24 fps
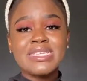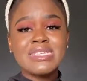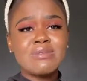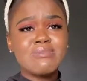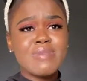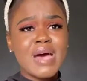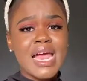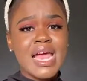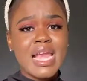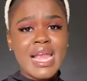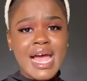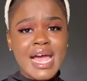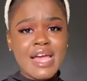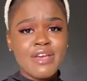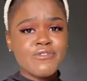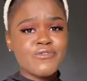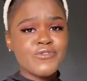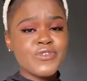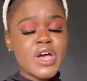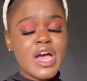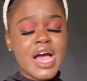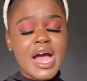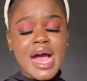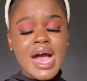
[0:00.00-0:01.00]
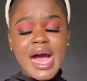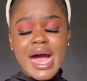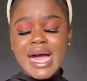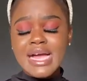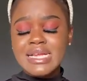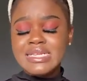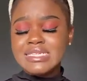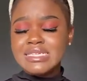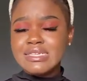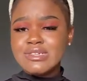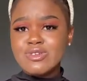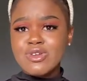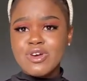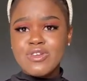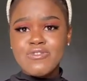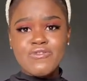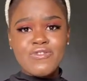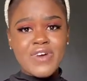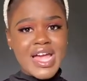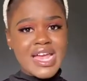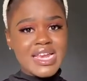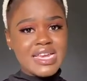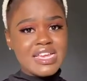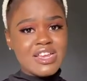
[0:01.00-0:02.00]
in my life, I did not
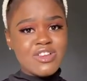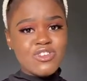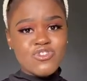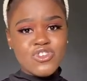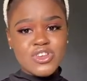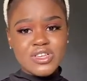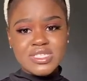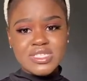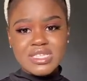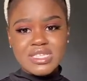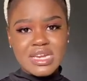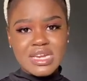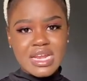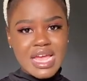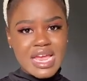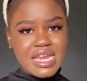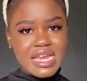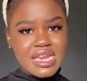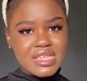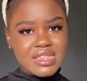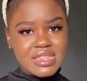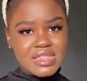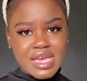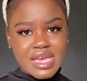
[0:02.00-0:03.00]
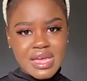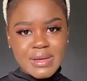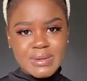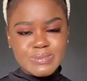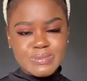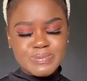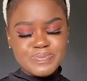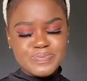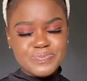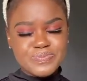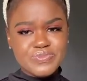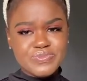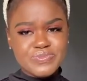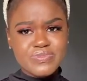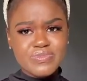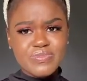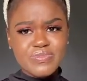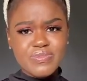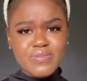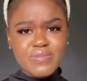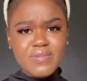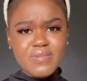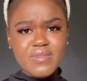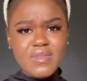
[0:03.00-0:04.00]
find interest in anything.
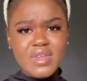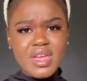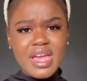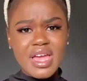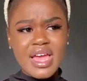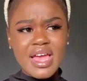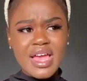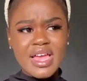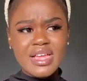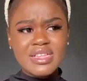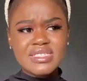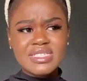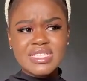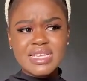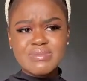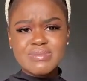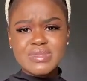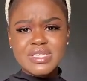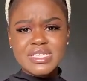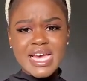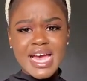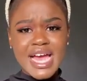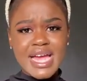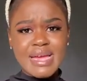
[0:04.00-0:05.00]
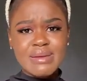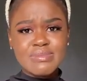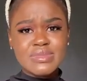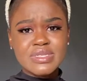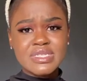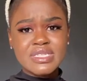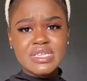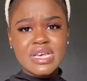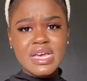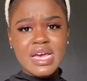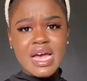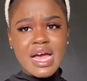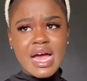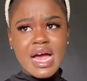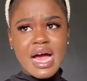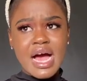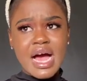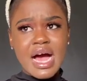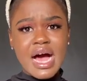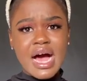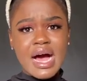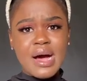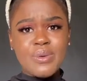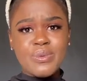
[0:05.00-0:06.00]
And sometimes
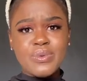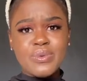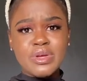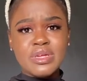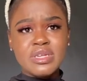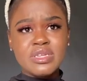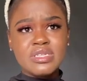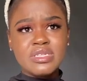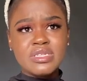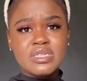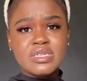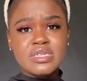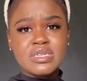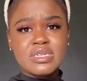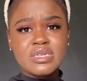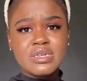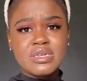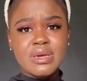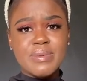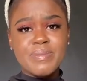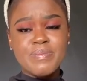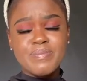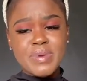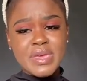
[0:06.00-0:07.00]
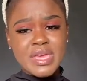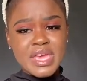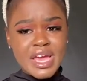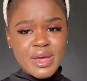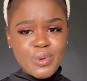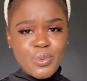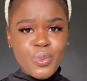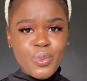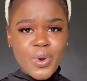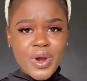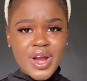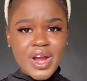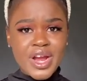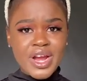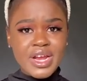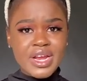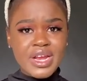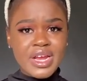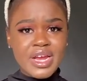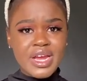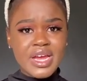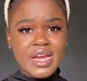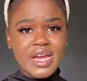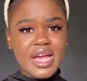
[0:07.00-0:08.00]
I would be at
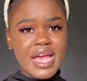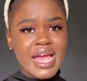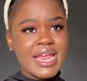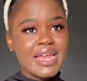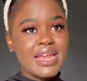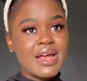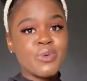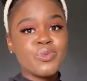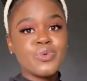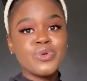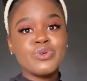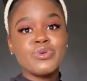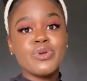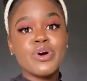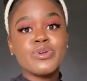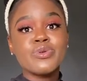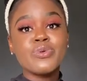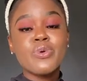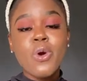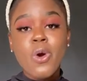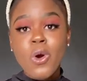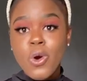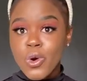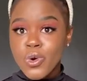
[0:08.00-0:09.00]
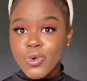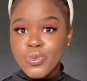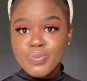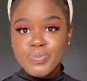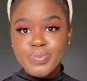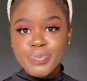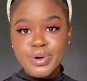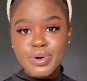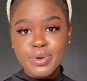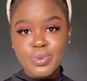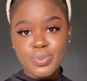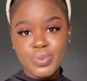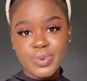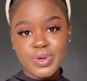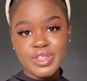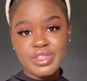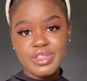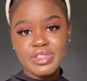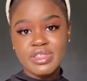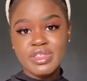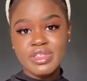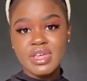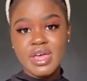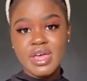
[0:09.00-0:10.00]
work and I would not cope
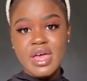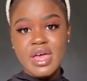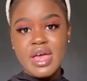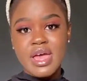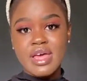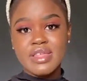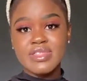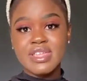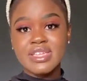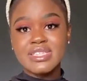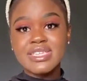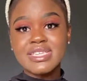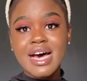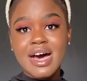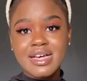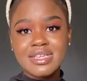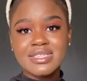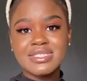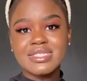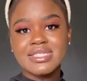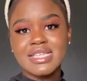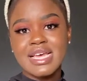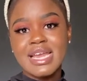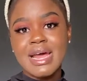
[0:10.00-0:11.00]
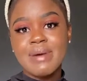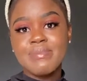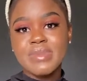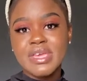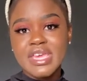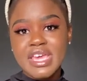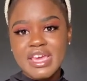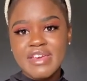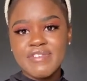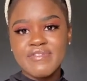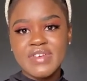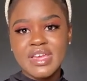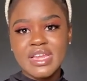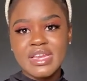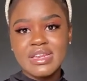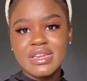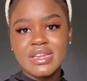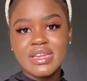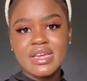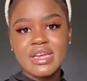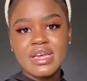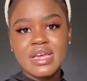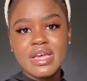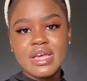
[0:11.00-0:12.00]
with the tasks that I'm given.
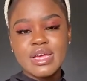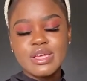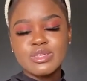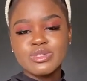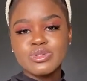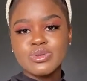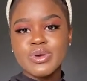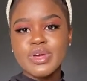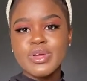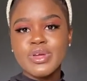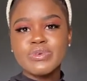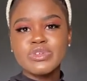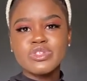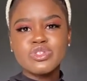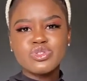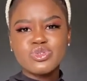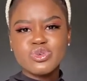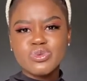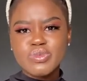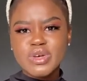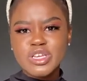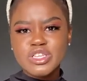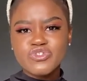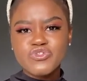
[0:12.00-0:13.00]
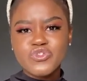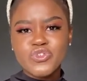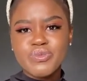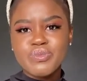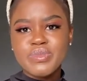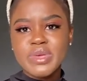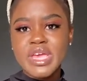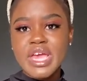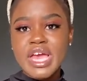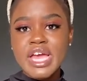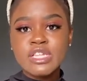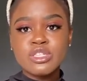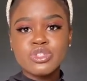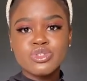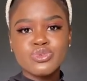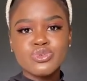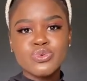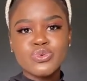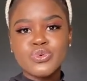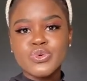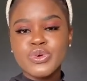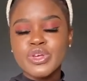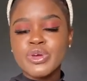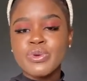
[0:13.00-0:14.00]
So it was too much for me. At
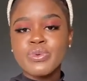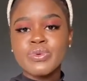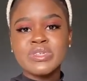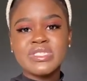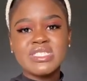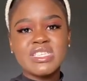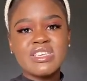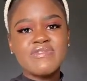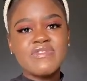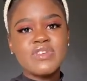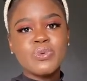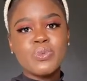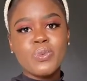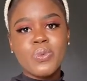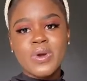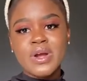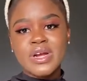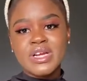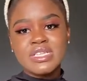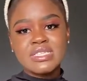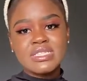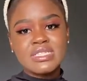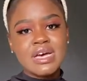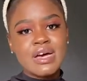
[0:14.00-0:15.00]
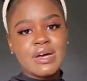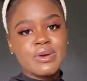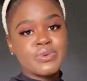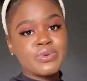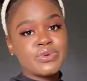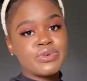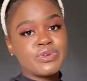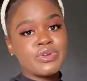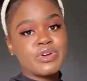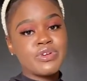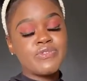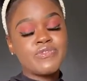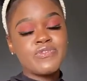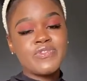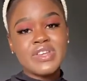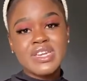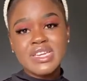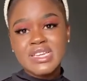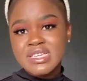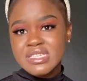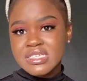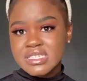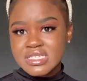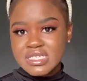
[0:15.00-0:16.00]
school, it was even worse. I could not
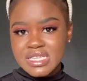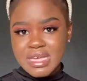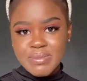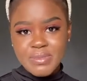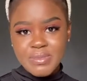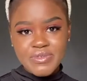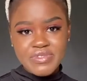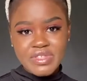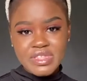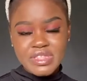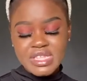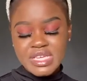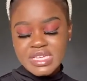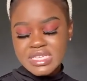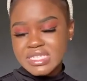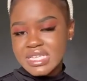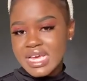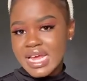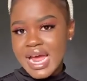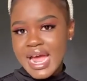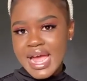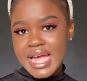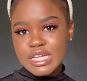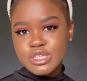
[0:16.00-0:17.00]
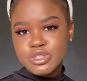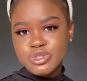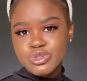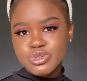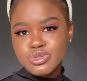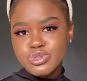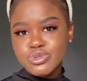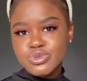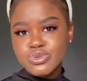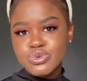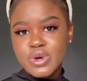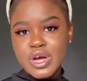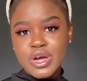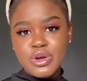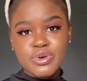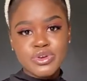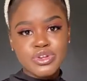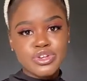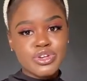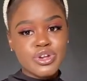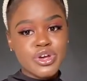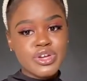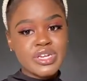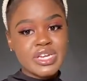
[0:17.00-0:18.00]
finish some of the things that I had to do. I
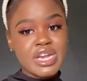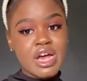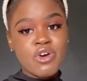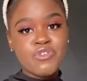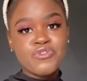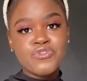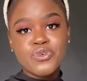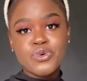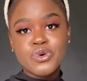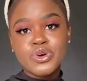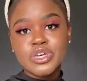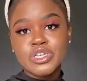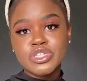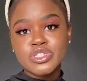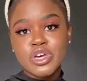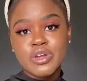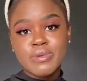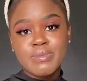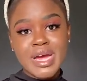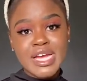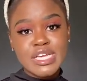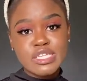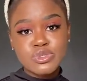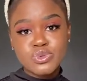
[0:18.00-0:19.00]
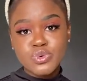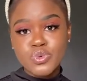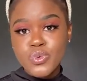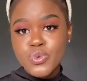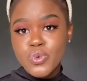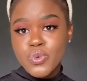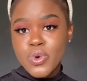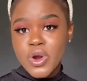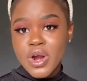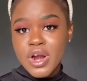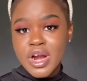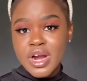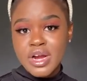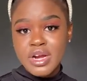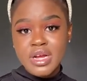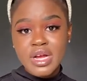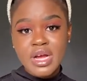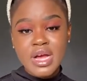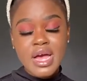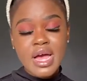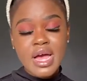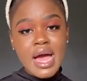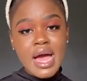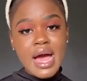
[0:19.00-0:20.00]
could not now focus on my schoolwork.
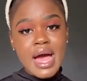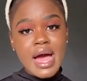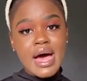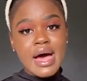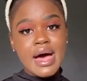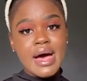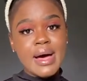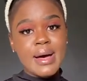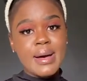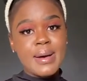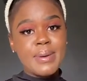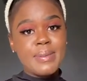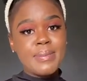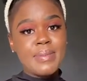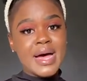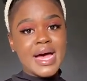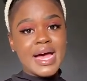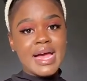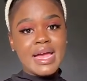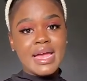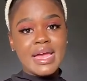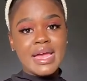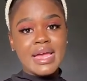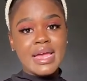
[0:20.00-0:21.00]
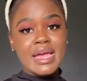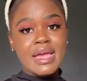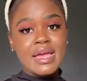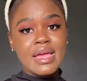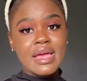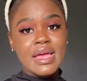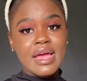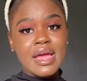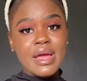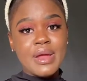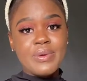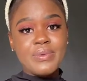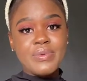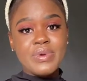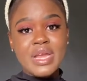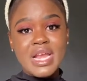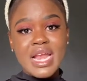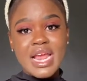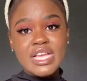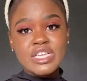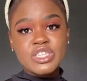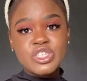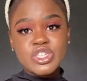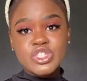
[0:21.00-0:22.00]
My
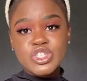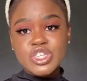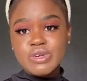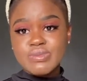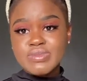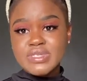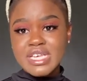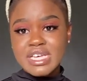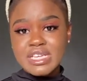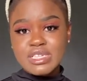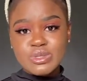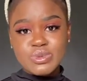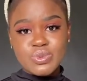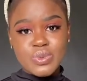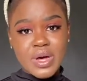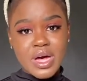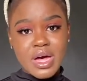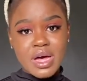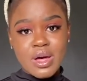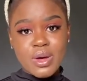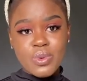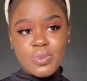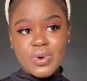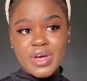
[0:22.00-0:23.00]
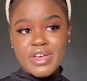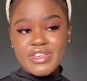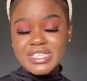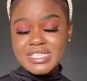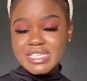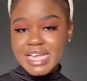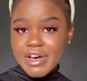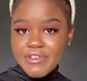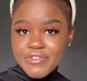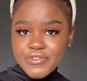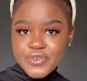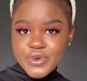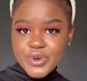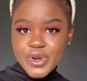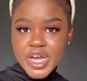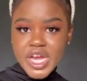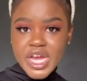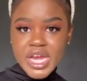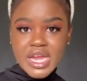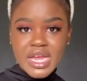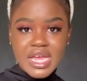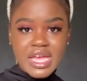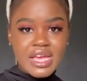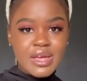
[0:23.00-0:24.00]
relationships as well were
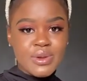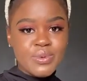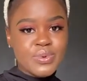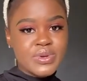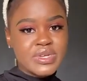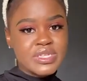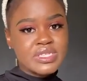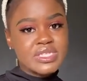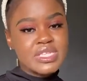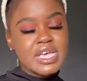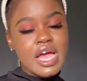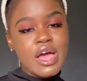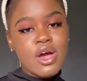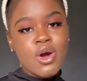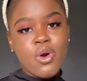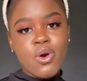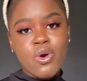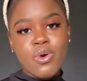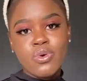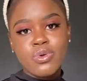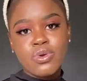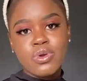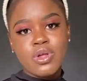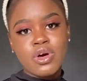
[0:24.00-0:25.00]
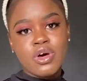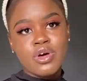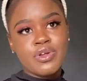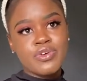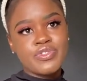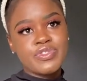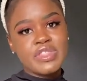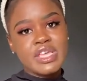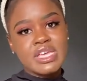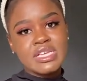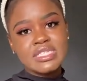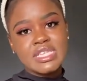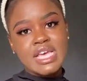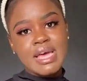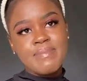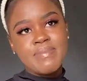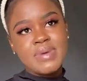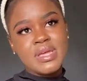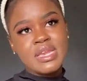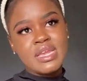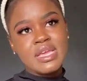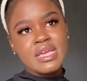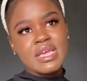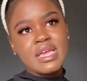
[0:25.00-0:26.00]
suffering. It was a whole lot of things
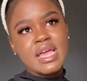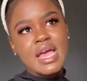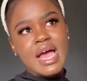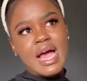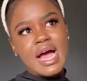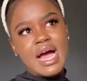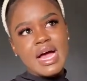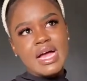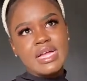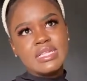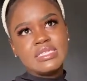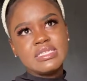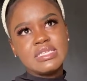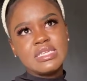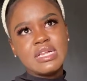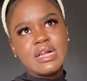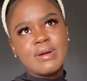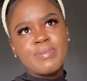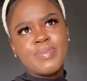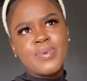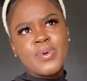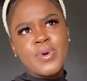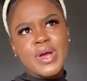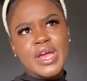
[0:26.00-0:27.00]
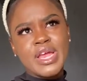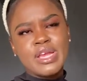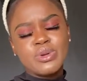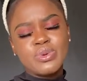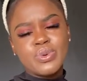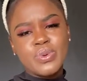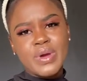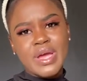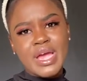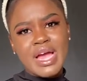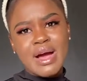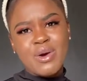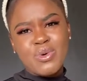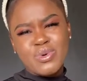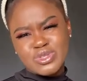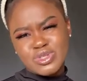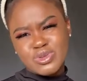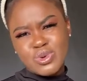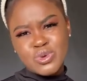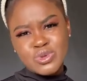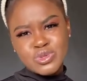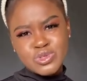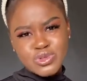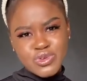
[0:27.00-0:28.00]
happening, until a point where I was
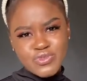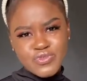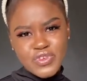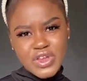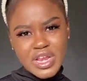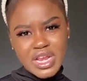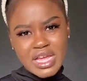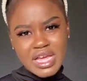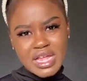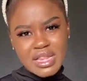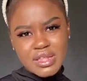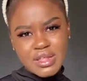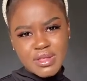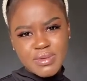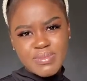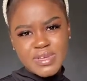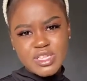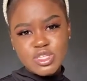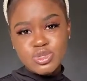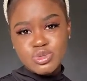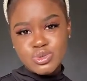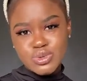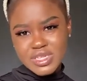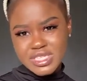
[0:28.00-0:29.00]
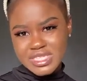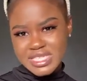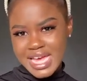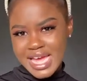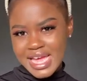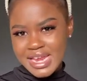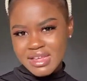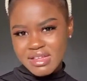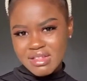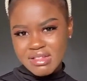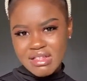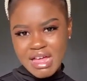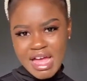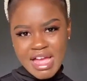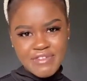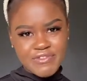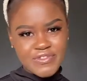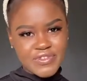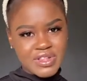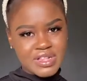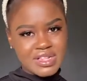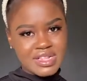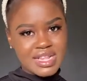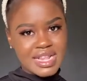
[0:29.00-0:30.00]
also feeling a little bit suicidal. I
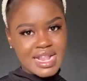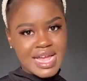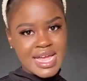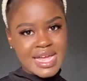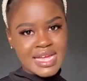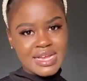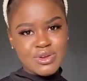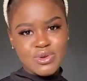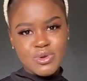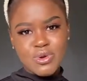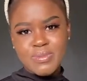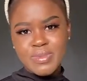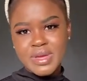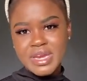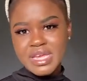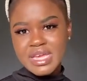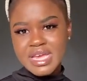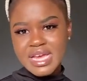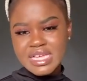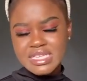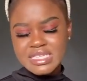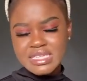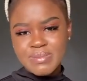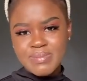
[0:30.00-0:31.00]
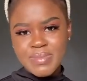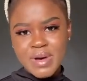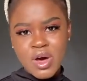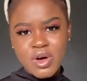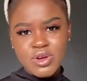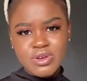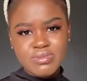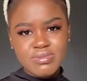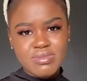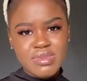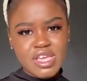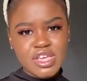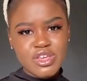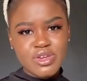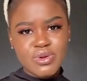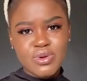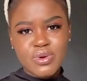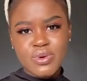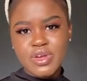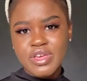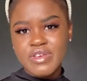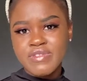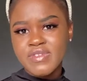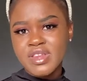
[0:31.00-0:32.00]
felt like nobody cares about me.
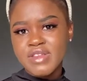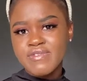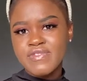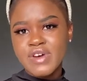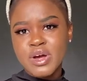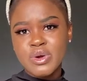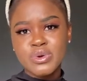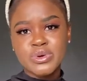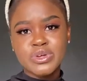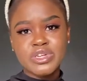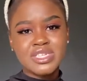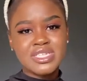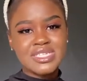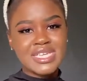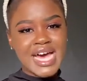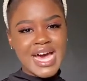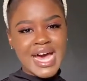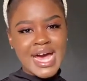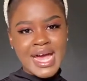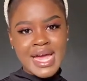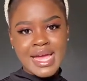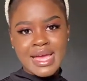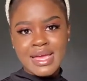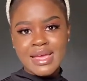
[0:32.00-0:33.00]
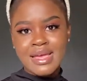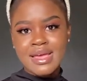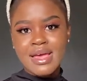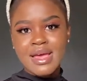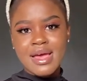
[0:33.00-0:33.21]
Even if I could die,